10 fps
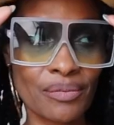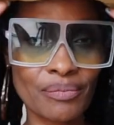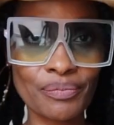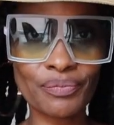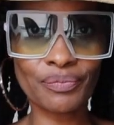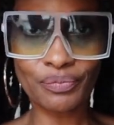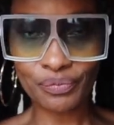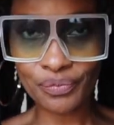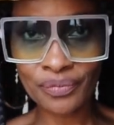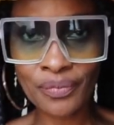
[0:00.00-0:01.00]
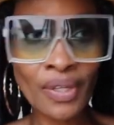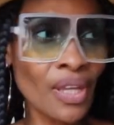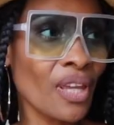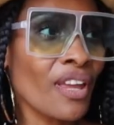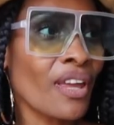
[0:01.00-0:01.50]
Hmm.
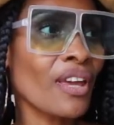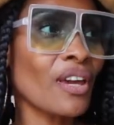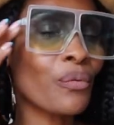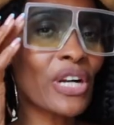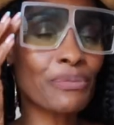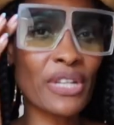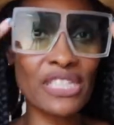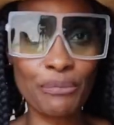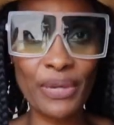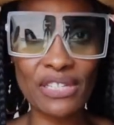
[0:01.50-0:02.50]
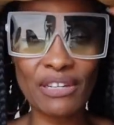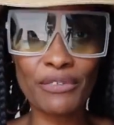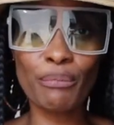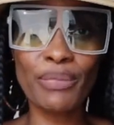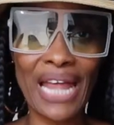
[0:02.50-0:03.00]
It works because it picks up
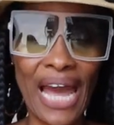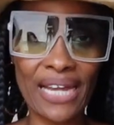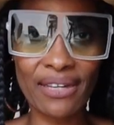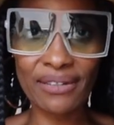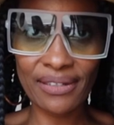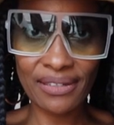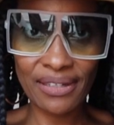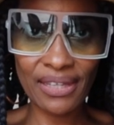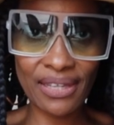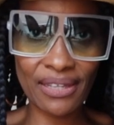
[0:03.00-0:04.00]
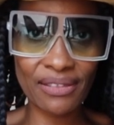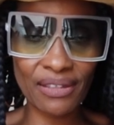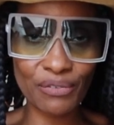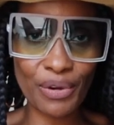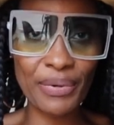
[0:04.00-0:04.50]
the black in
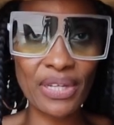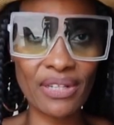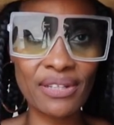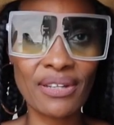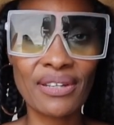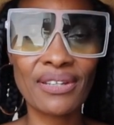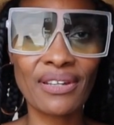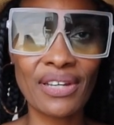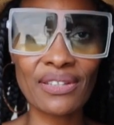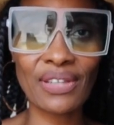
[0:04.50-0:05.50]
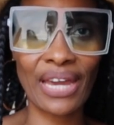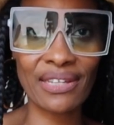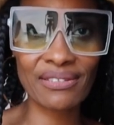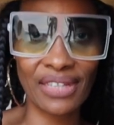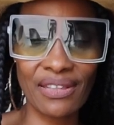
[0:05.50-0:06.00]
the ribbon that
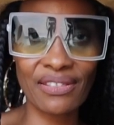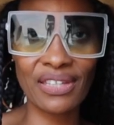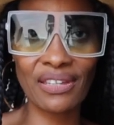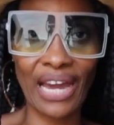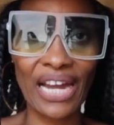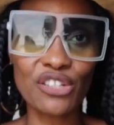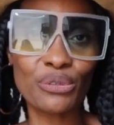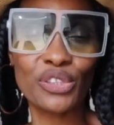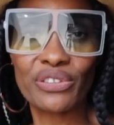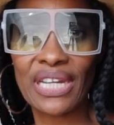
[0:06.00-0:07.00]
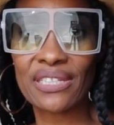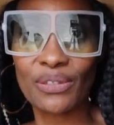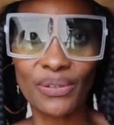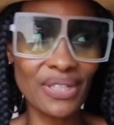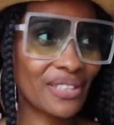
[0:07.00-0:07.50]
is in the actual dress.
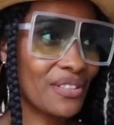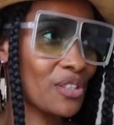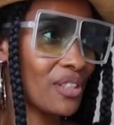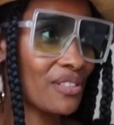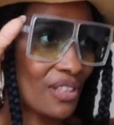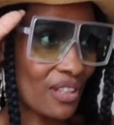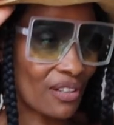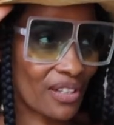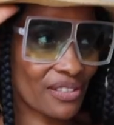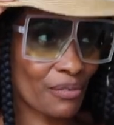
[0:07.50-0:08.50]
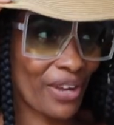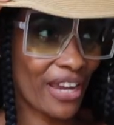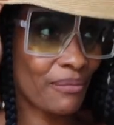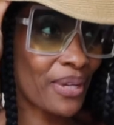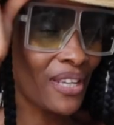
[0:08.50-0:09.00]
it's, a look, it's a
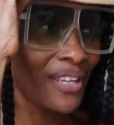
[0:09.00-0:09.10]
vibe.